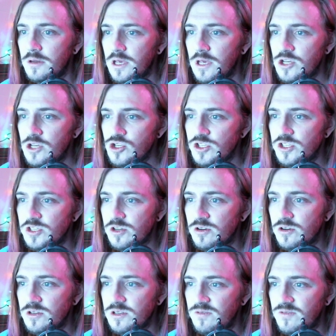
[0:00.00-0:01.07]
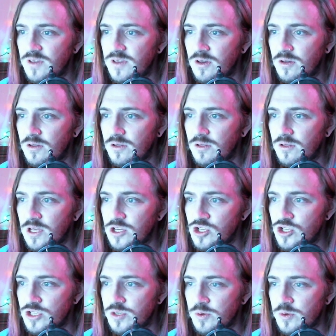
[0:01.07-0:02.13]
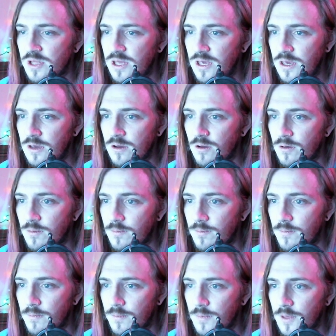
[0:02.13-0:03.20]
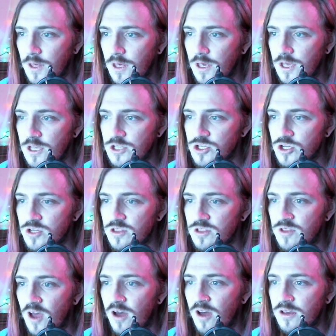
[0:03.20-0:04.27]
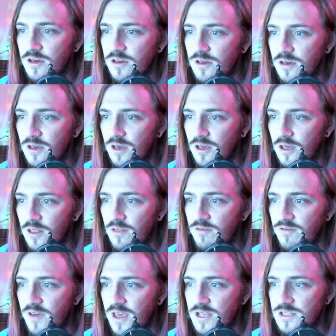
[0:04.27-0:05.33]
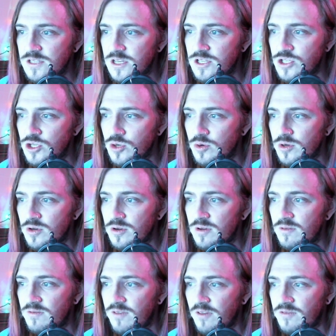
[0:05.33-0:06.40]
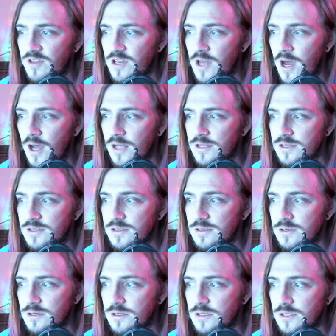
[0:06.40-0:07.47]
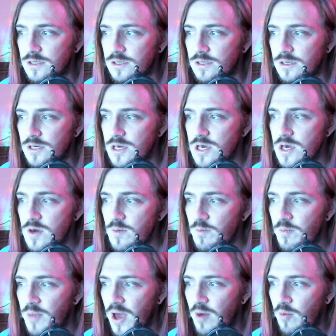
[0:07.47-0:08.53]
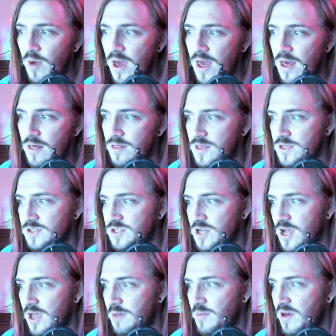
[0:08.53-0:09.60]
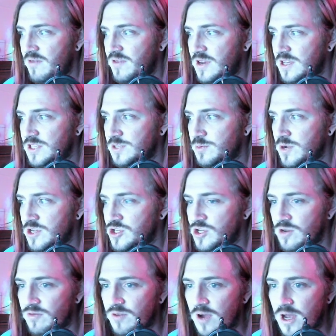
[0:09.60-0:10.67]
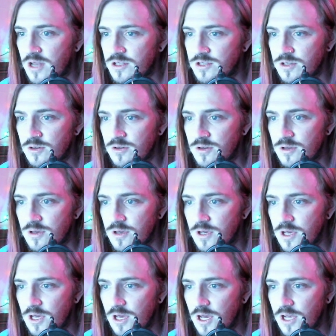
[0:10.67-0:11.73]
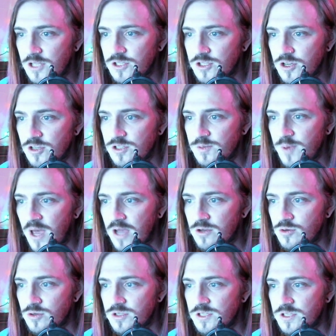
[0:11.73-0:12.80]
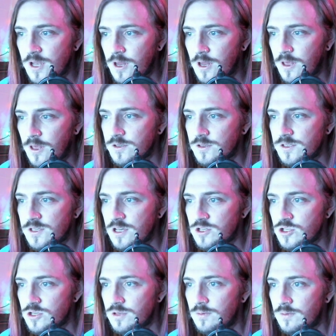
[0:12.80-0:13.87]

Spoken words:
She's starting to feel like she's really here. He took a duck in the face at 250 knots. By way, this time, of an expression of gratitude, and starts back towards Netting Hill Station.